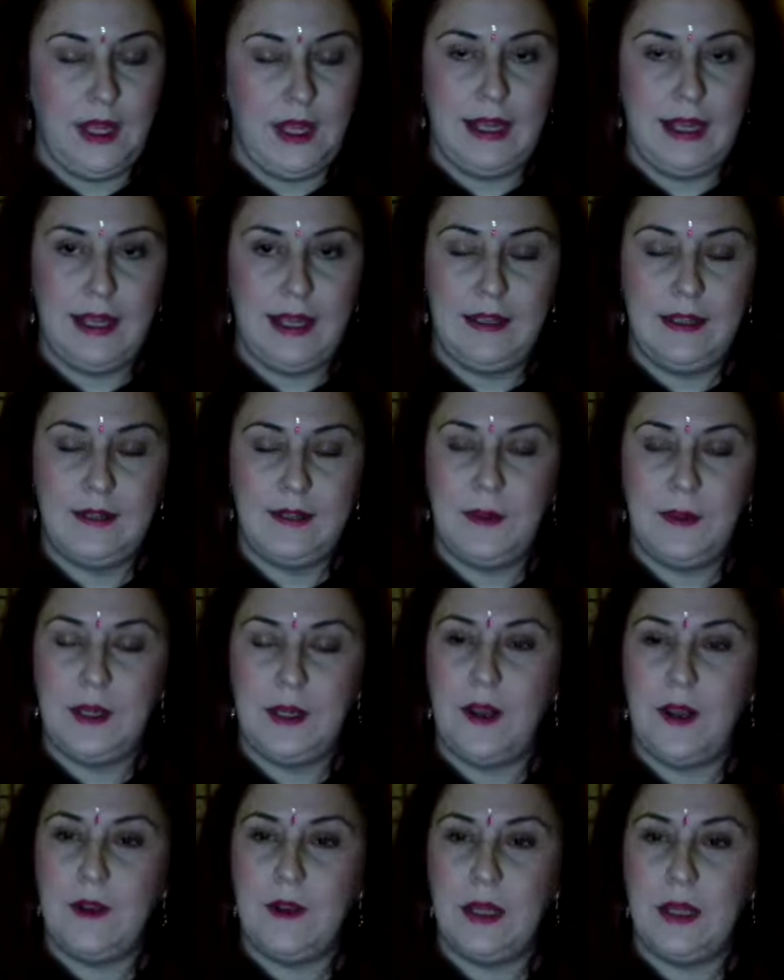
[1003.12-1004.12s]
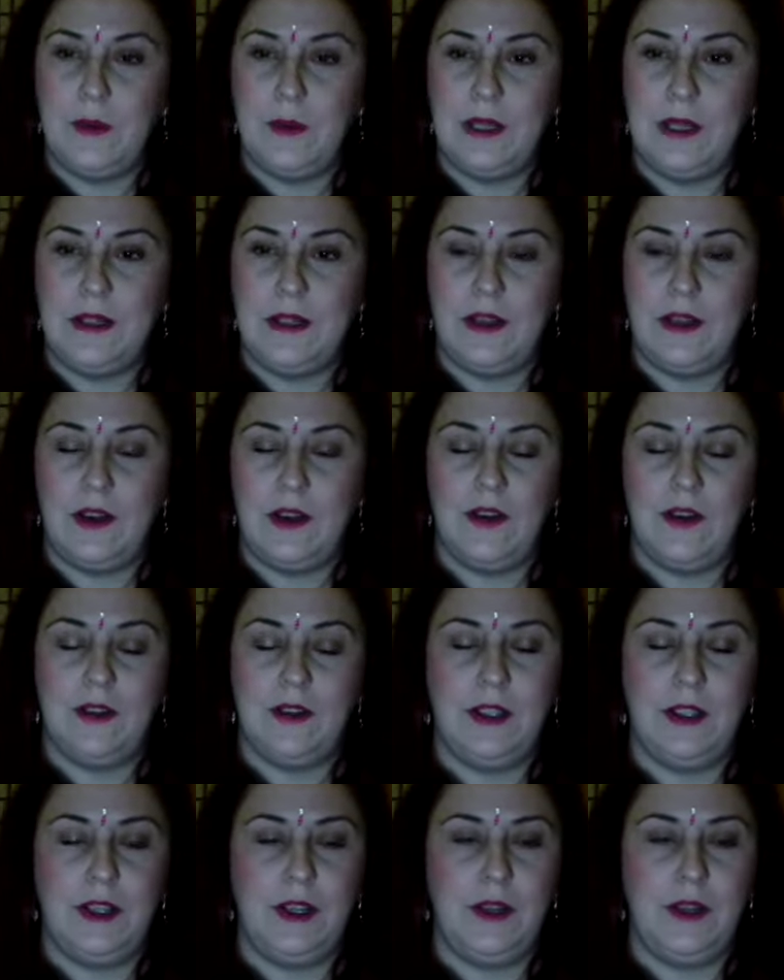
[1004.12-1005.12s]
And as we know that we start
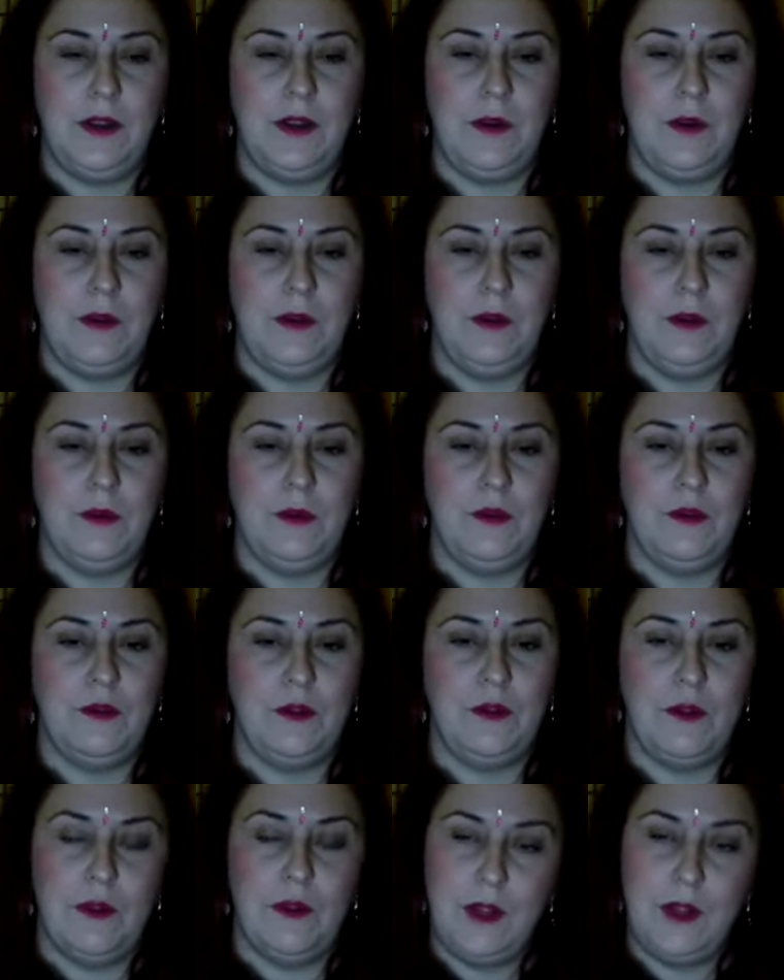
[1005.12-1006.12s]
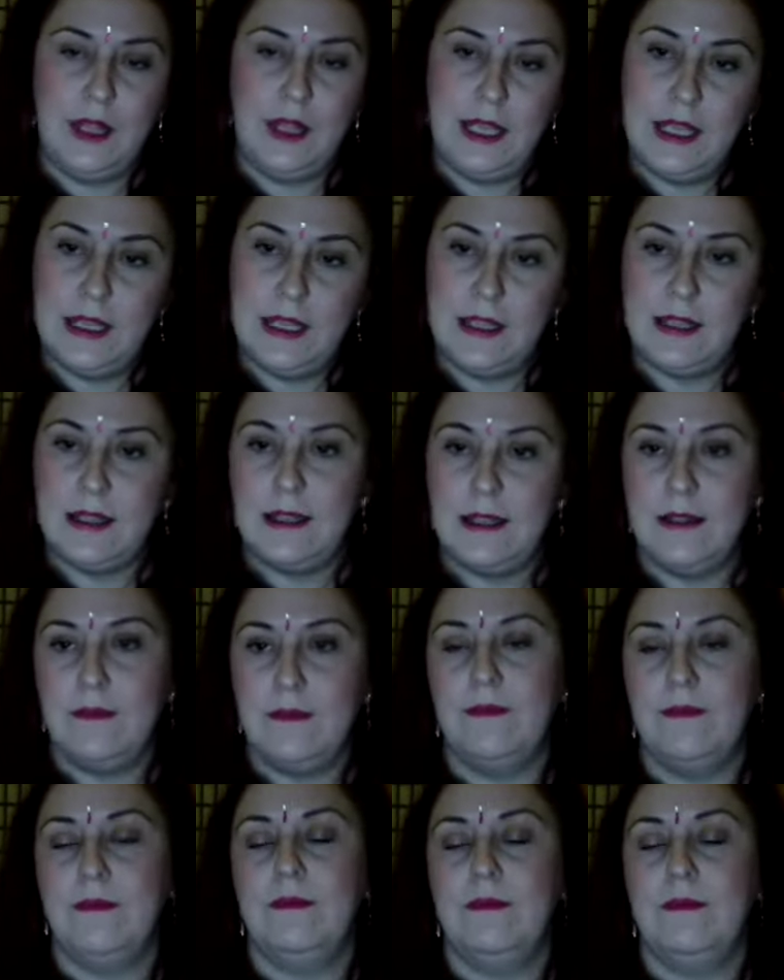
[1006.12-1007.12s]
to draw this
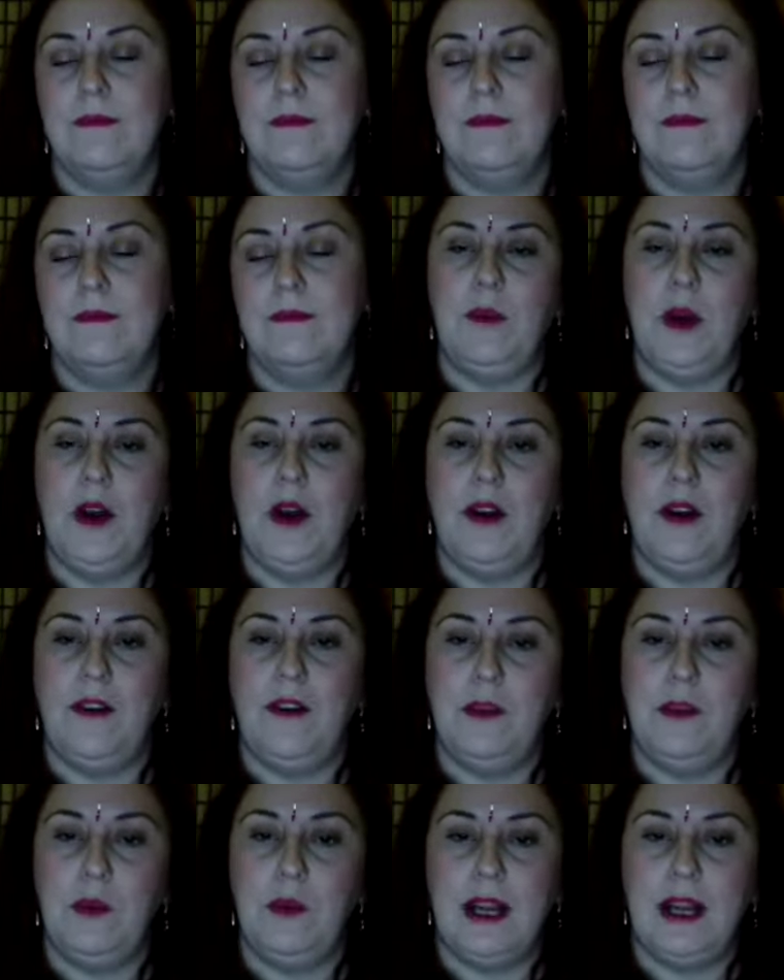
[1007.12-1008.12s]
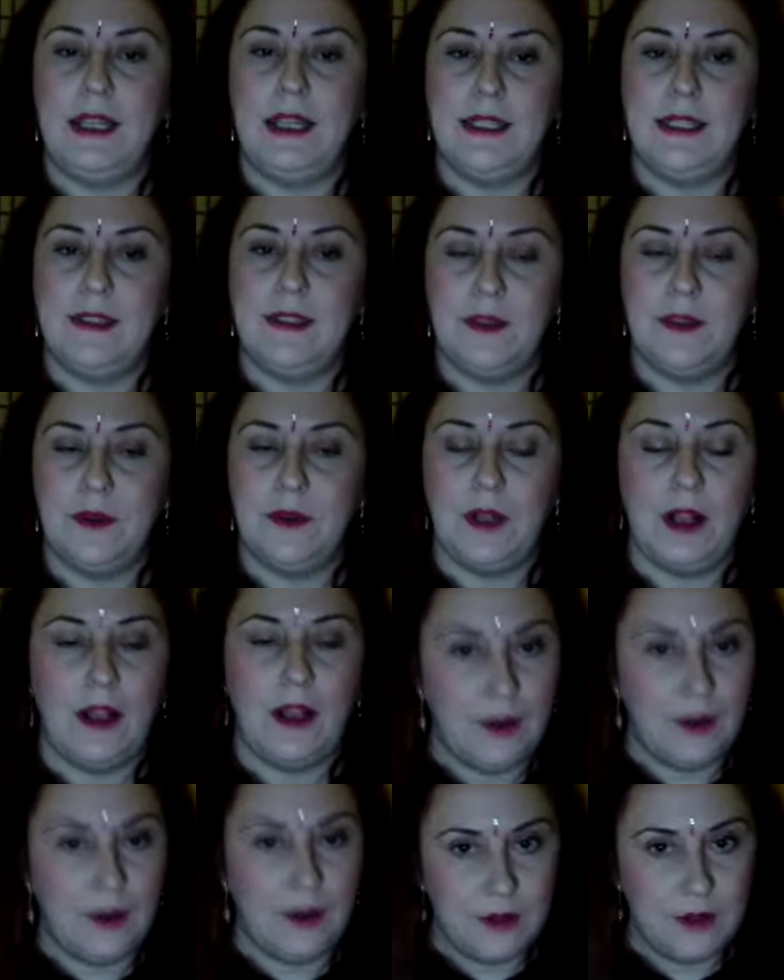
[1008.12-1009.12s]
little part of the practice to a
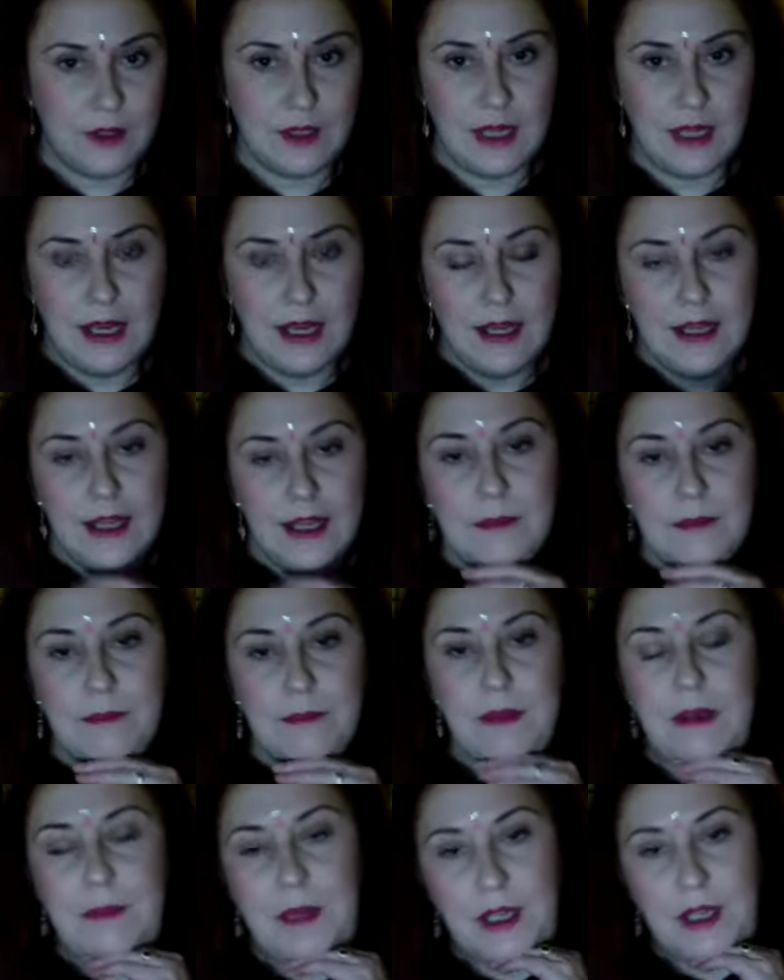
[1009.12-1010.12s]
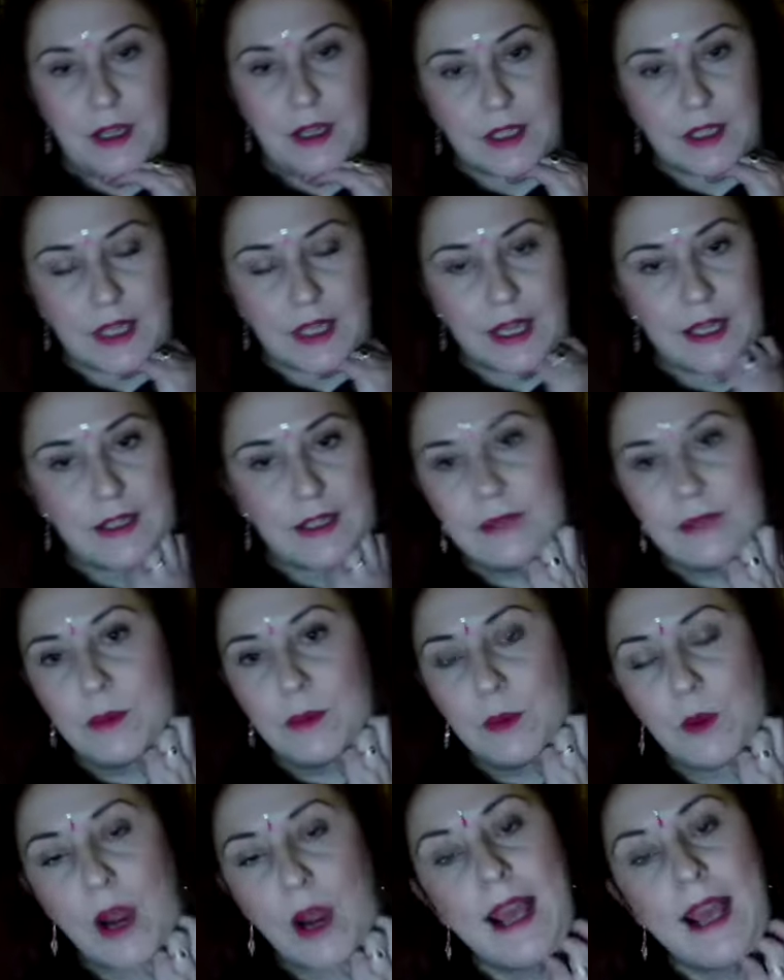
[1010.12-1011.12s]
close, maybe you take a deeper
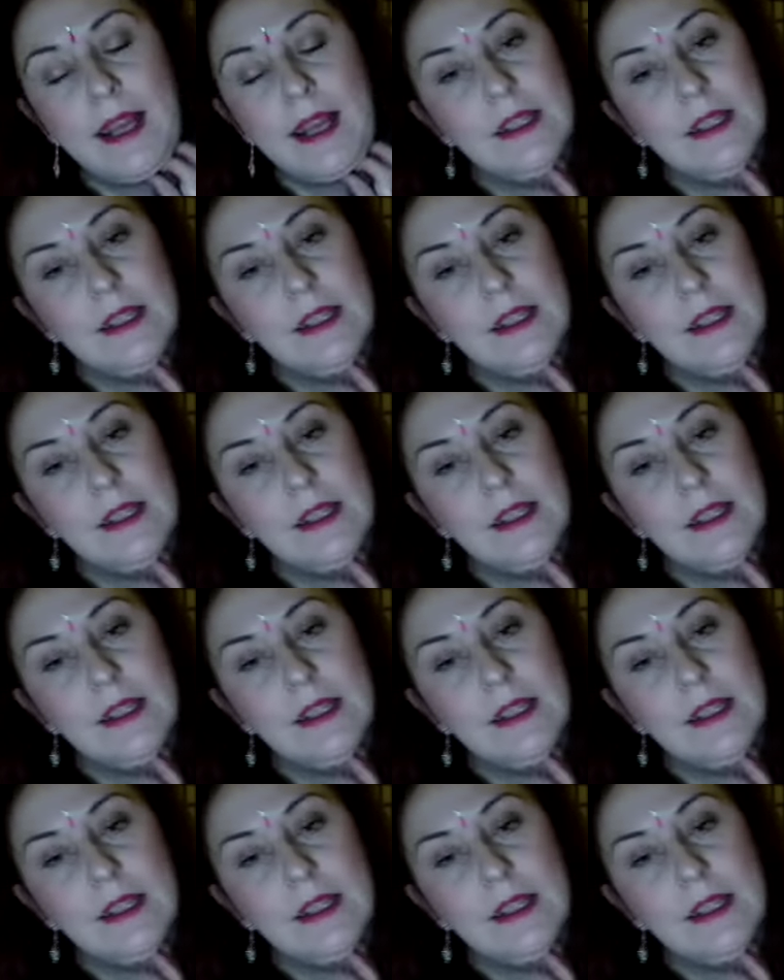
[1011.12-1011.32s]
breath.